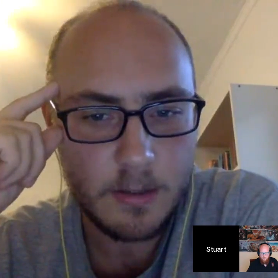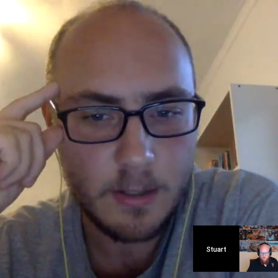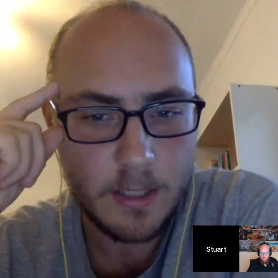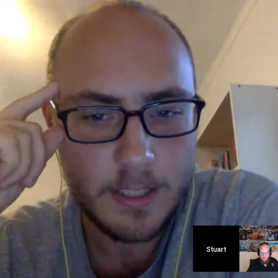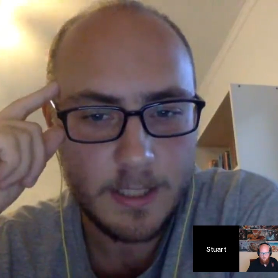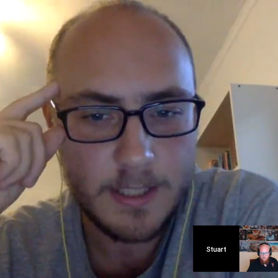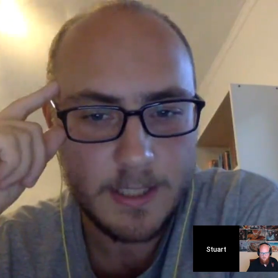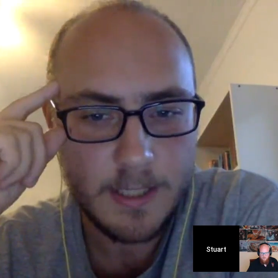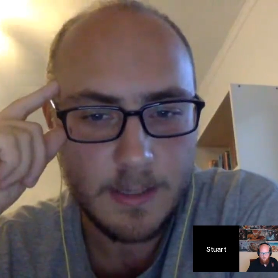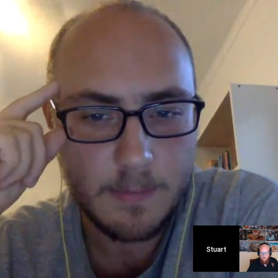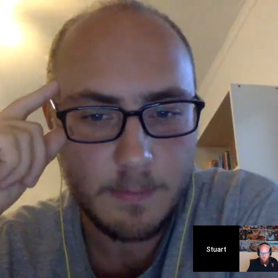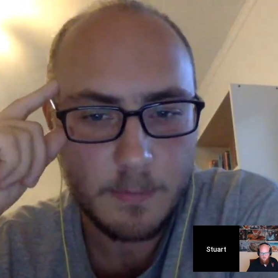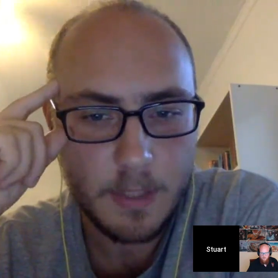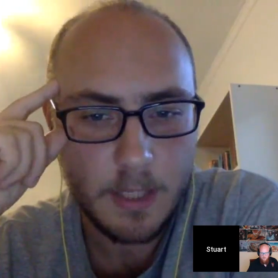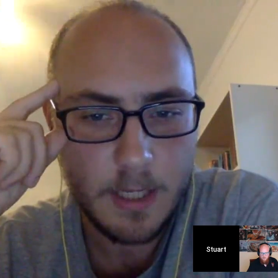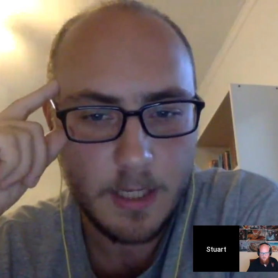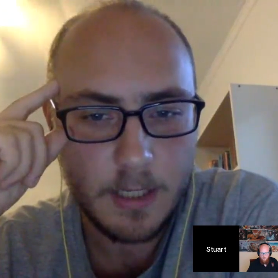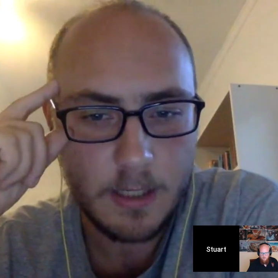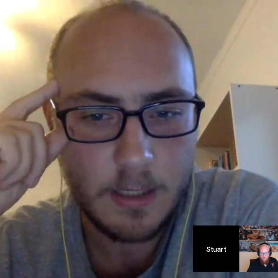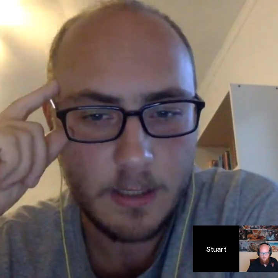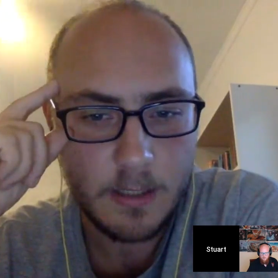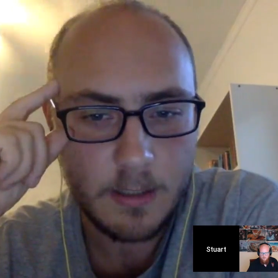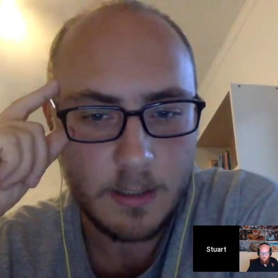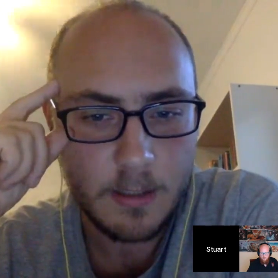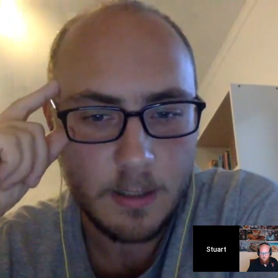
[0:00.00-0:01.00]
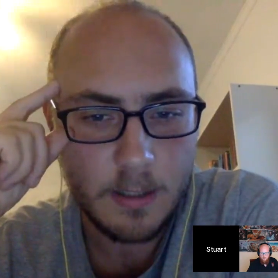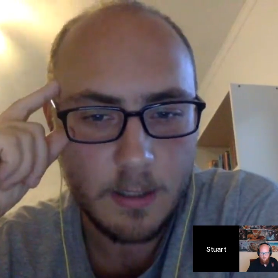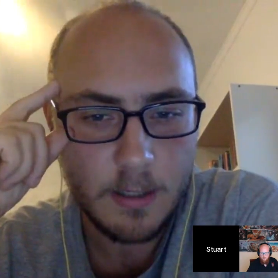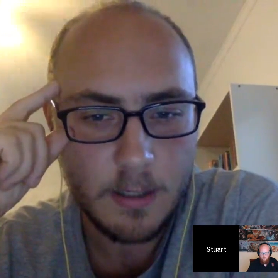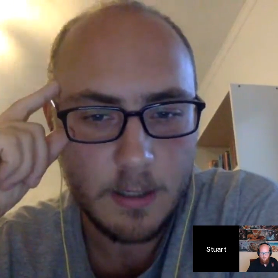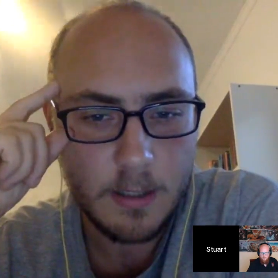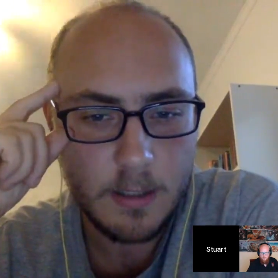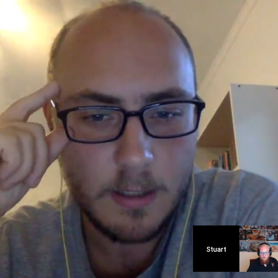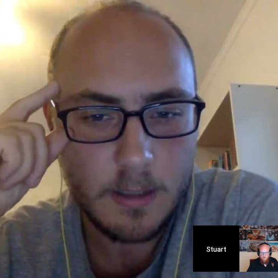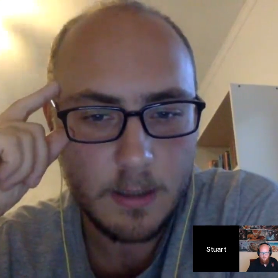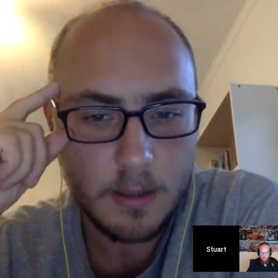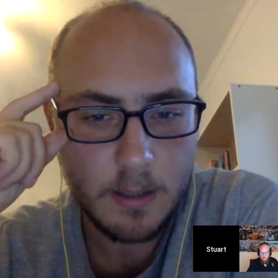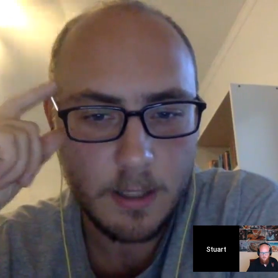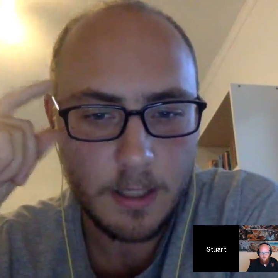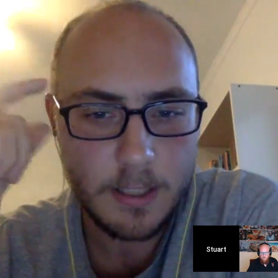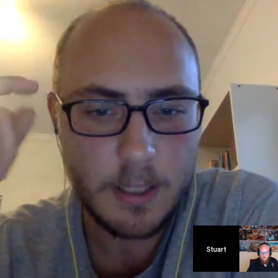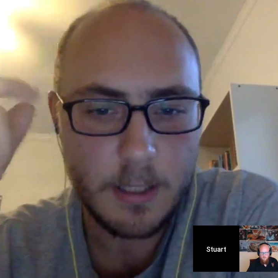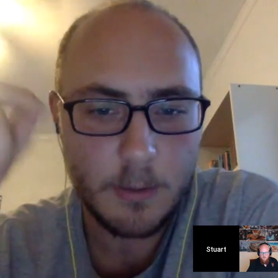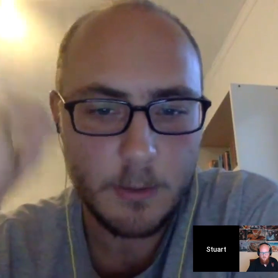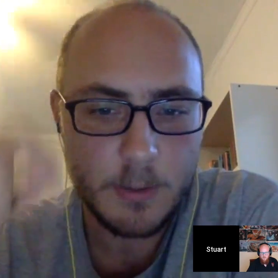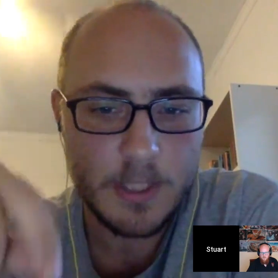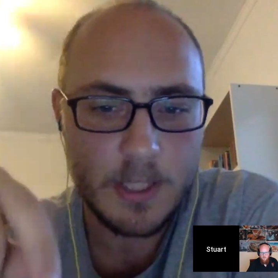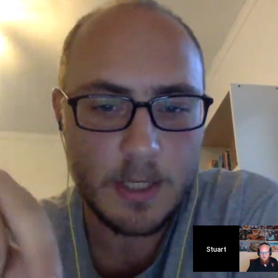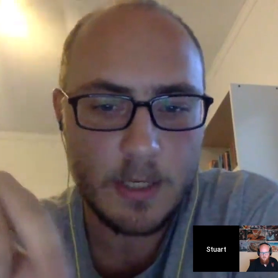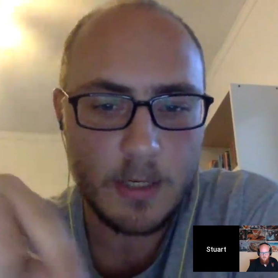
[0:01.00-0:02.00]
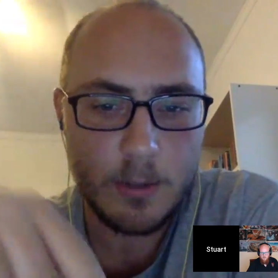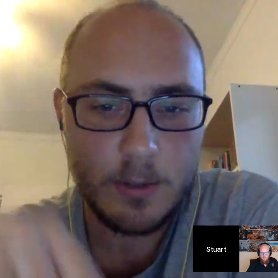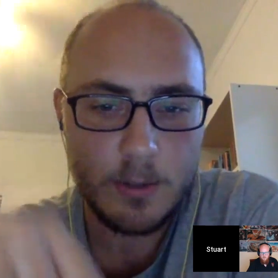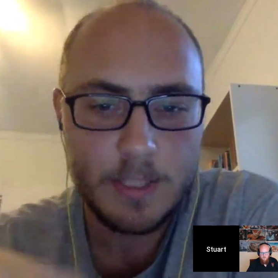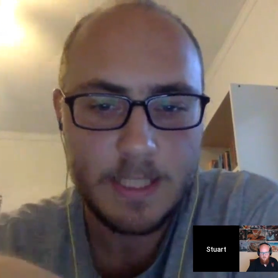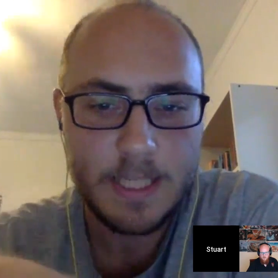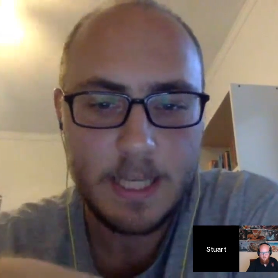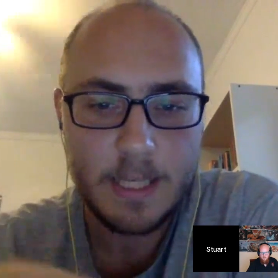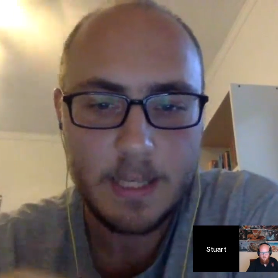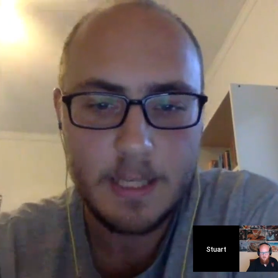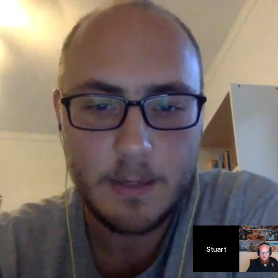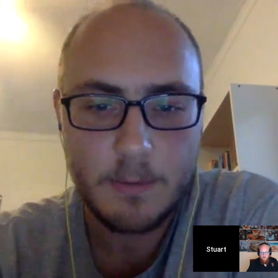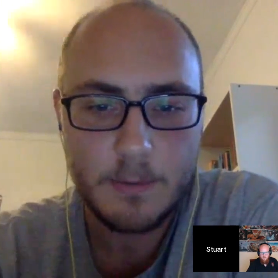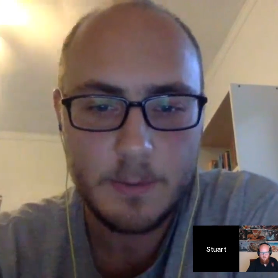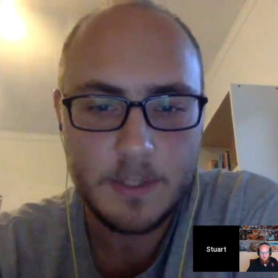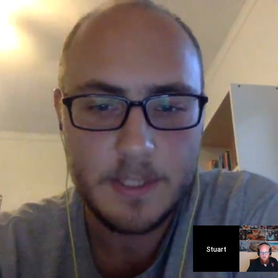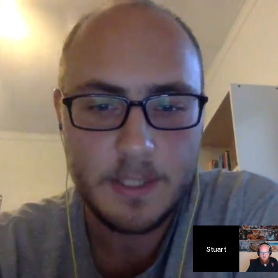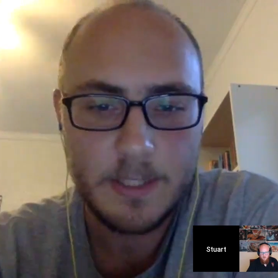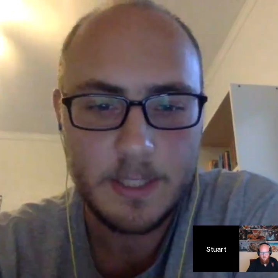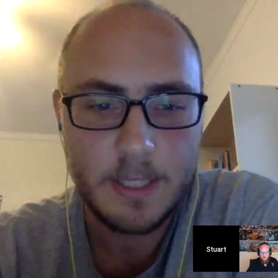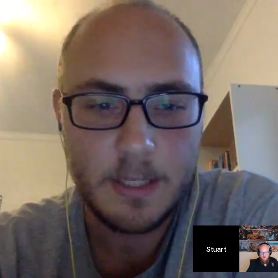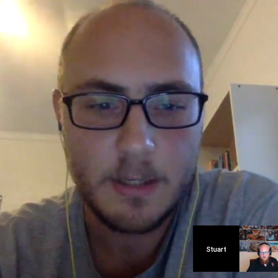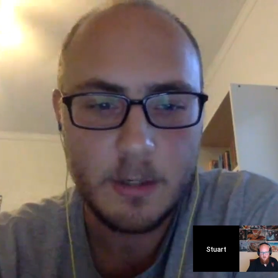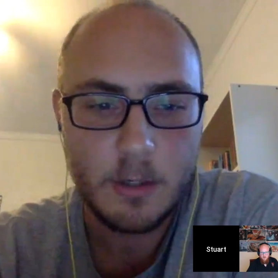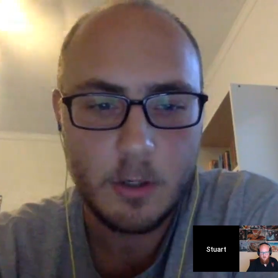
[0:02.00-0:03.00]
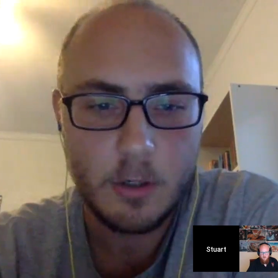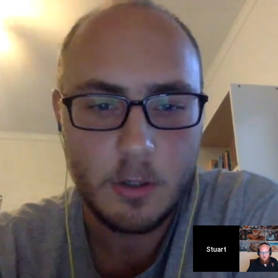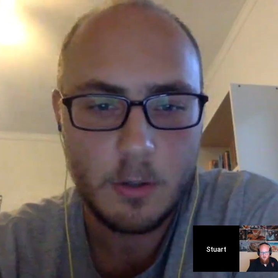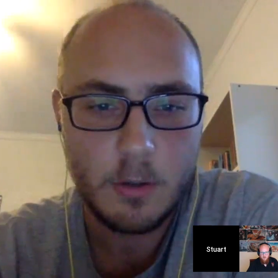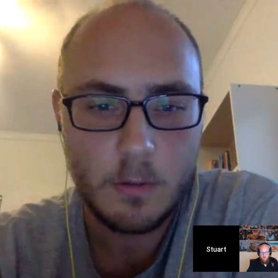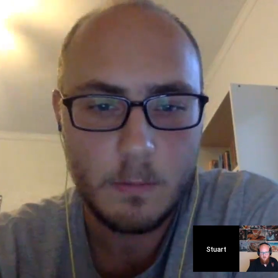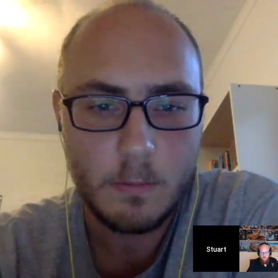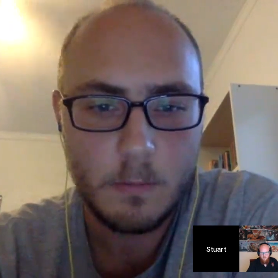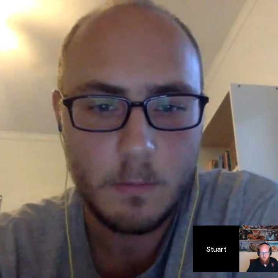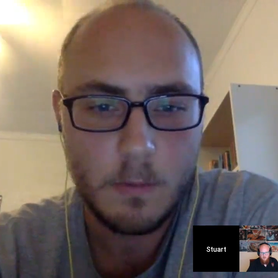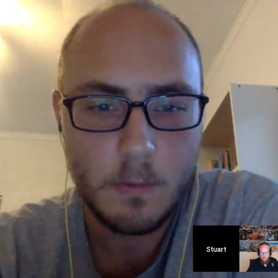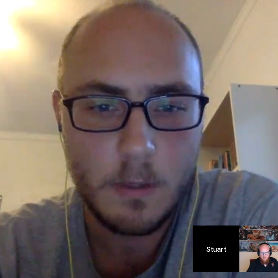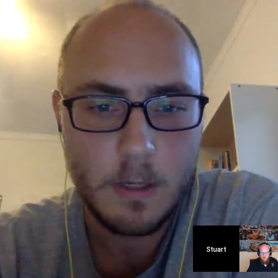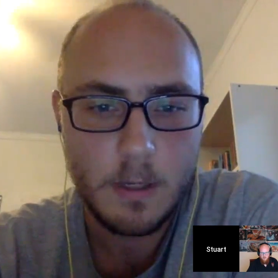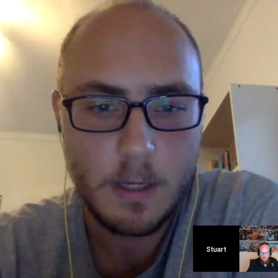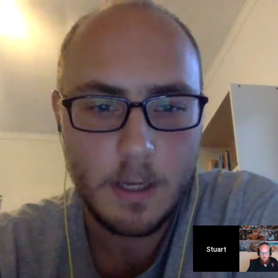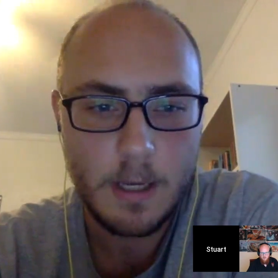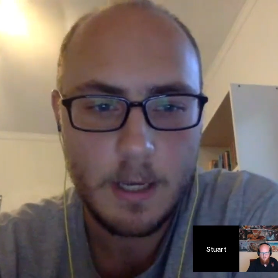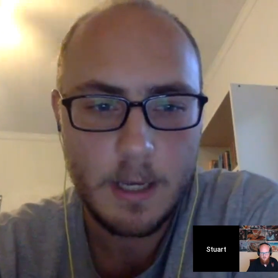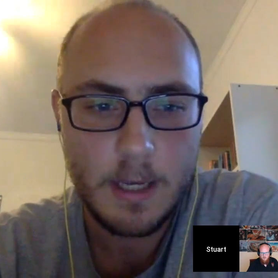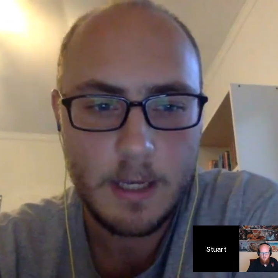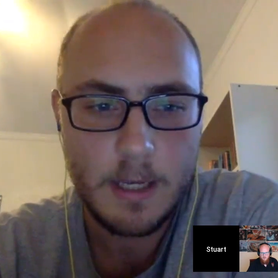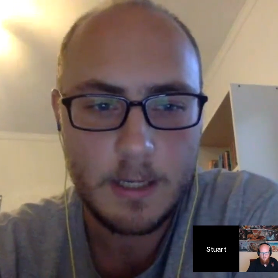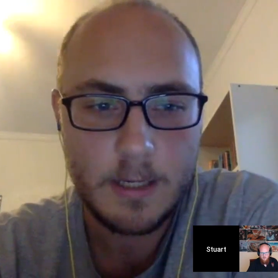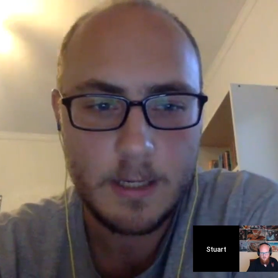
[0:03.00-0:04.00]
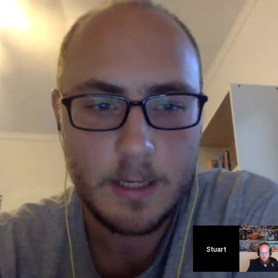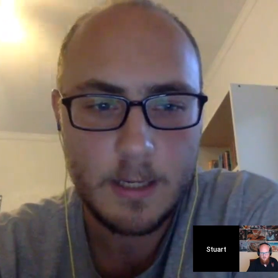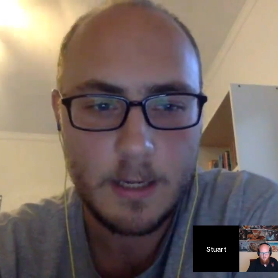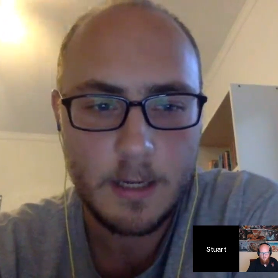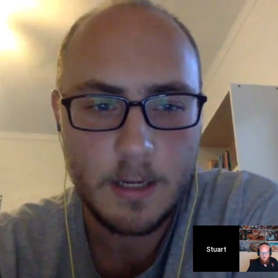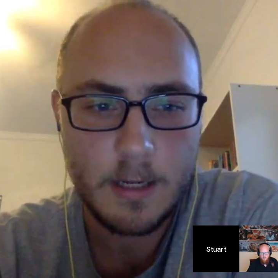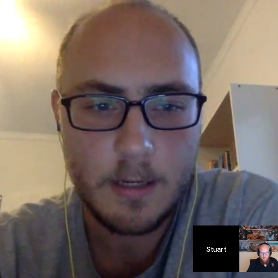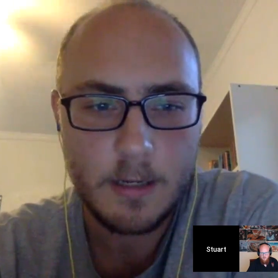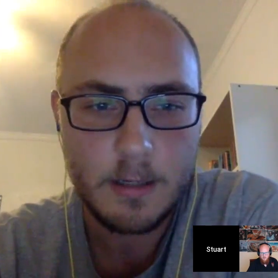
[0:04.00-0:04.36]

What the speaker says: Like something, like there was a new set that was legal and